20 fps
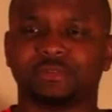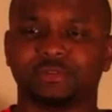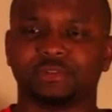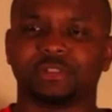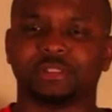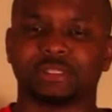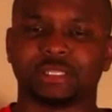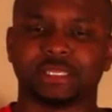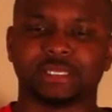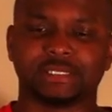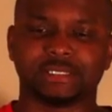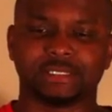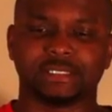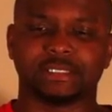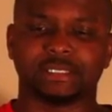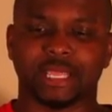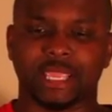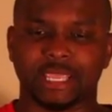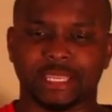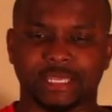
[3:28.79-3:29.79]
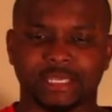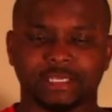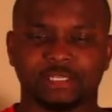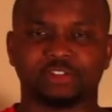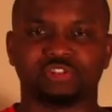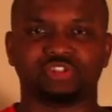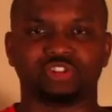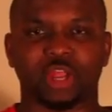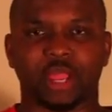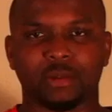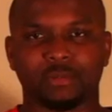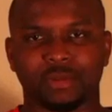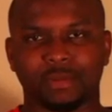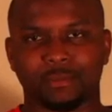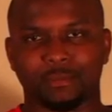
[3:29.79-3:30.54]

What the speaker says: that they did a good job at